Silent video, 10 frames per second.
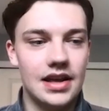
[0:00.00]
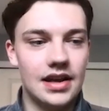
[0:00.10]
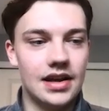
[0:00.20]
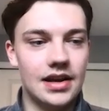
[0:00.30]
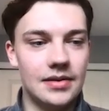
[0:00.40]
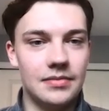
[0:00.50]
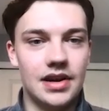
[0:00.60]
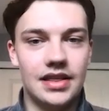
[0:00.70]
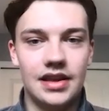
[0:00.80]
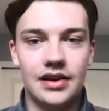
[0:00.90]
um,
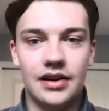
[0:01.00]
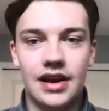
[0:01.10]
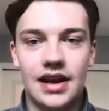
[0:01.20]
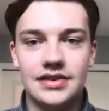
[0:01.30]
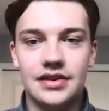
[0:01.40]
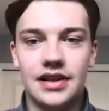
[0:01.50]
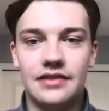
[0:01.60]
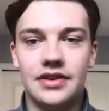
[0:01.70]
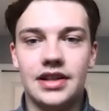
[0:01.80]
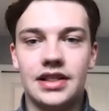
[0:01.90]
I think our guys all
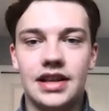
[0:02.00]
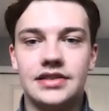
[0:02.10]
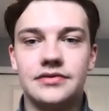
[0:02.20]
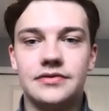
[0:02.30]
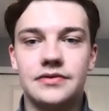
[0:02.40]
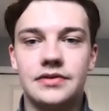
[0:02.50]
have a collective